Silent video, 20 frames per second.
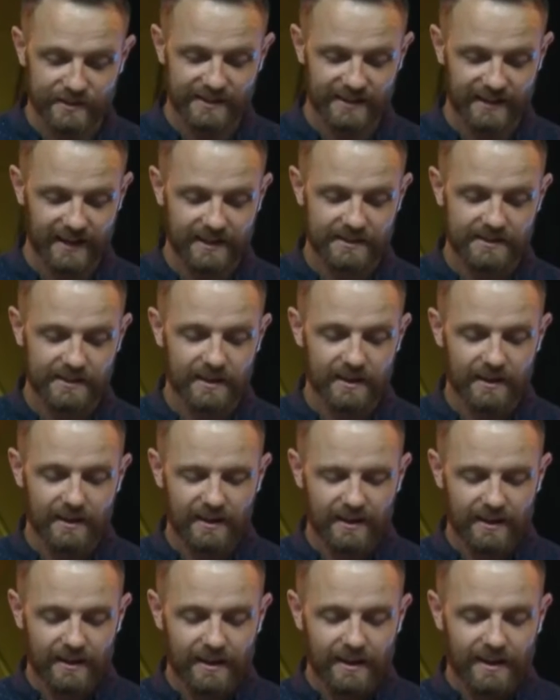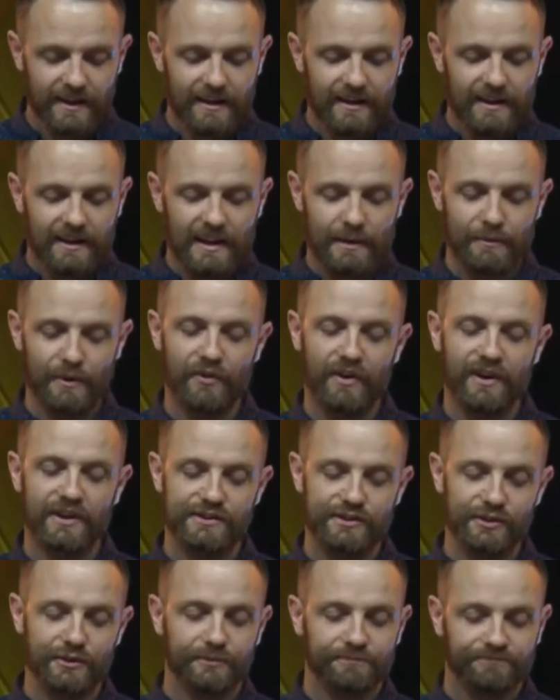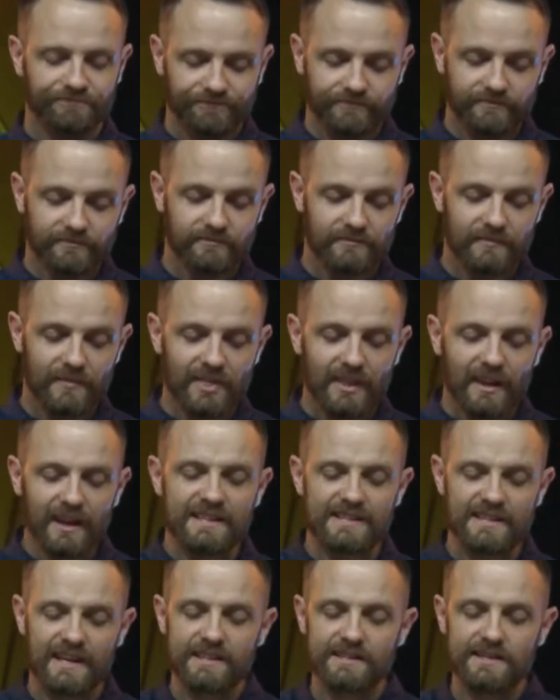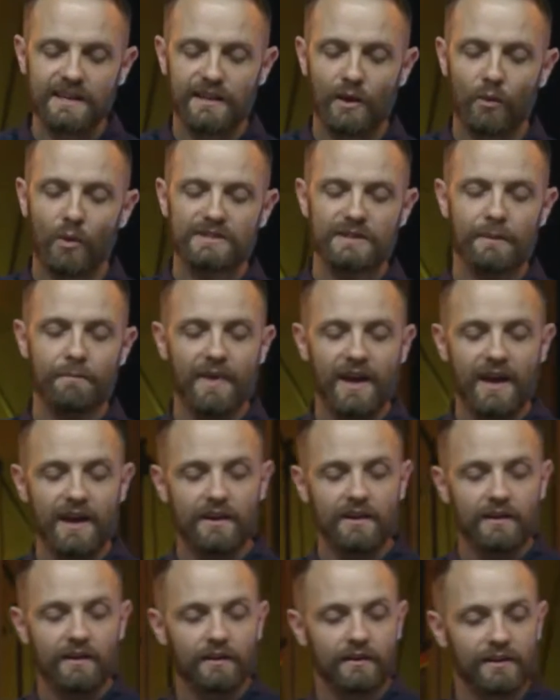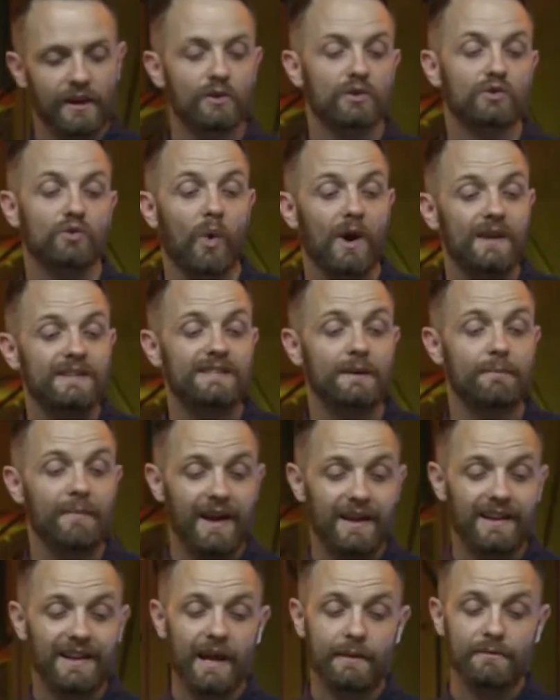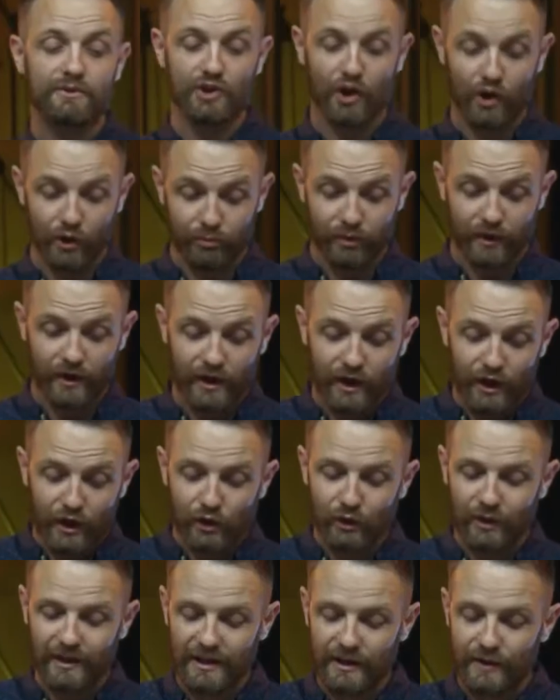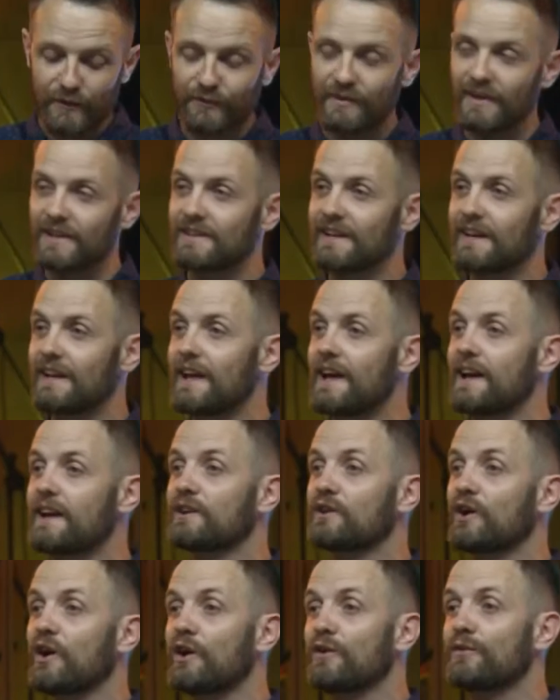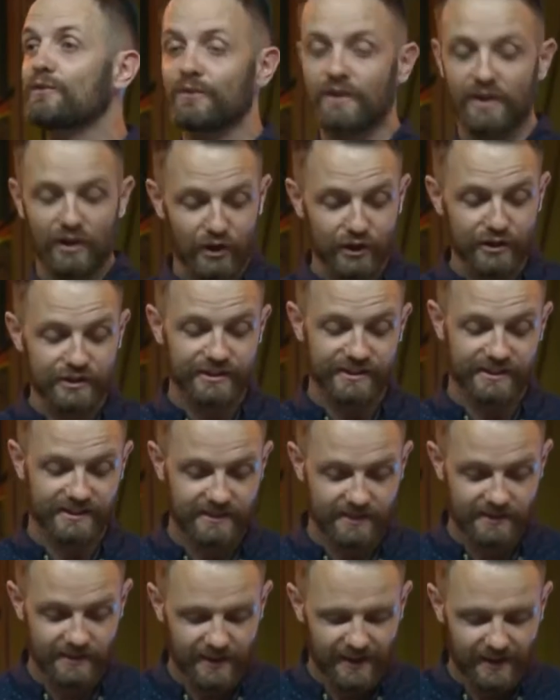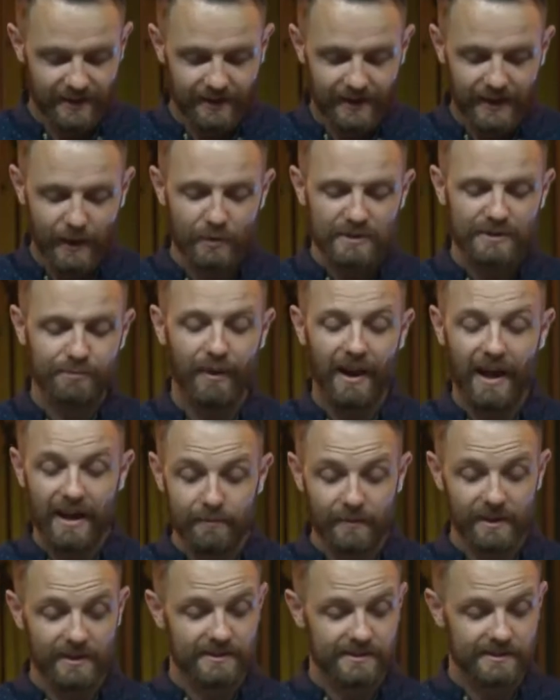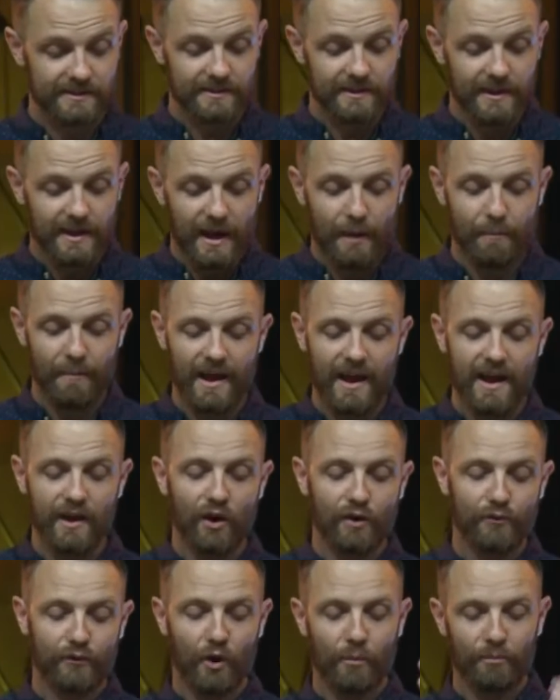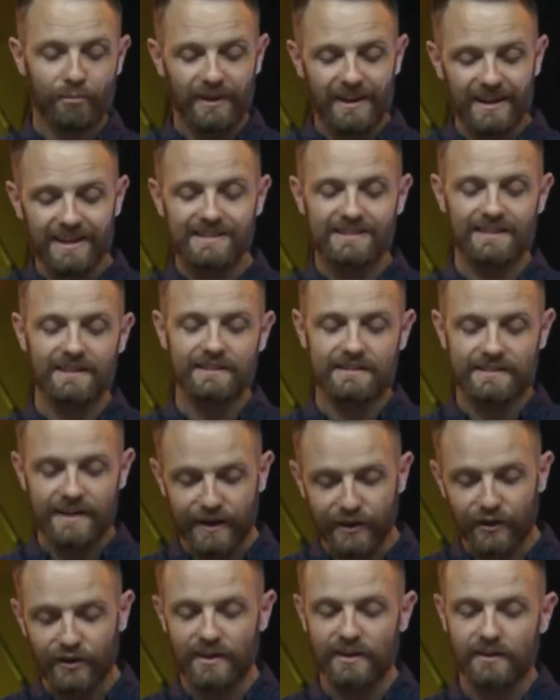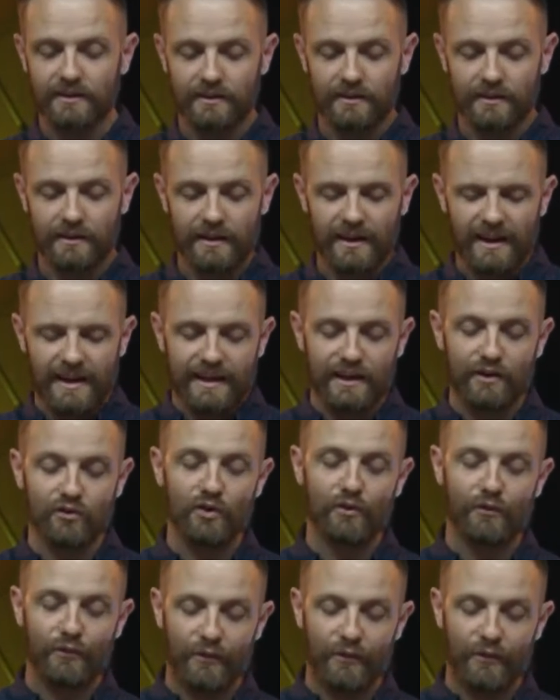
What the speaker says: notes tonight. Let me read it to you. It says, there was once a man named Job who lived in the land of Uz. He was blameless, a man of complete integrity. He